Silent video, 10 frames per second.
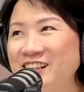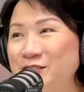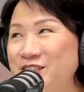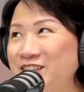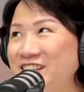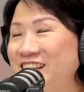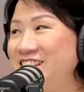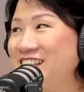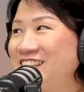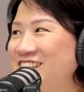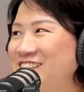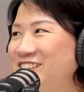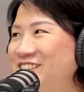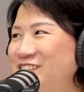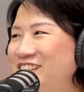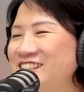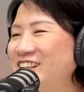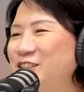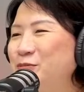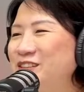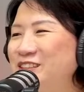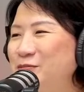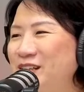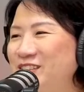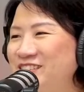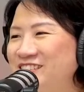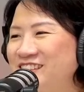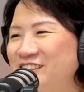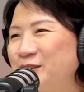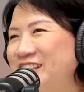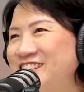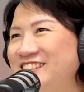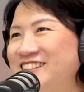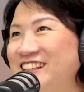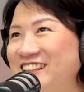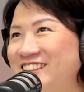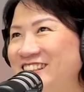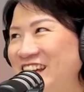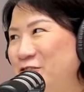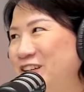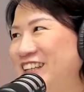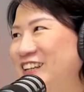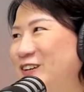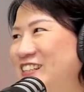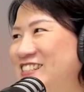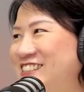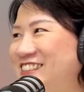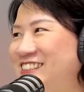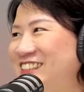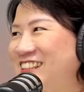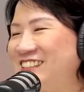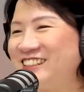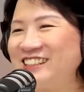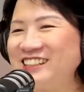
Excitable about a question like networking question and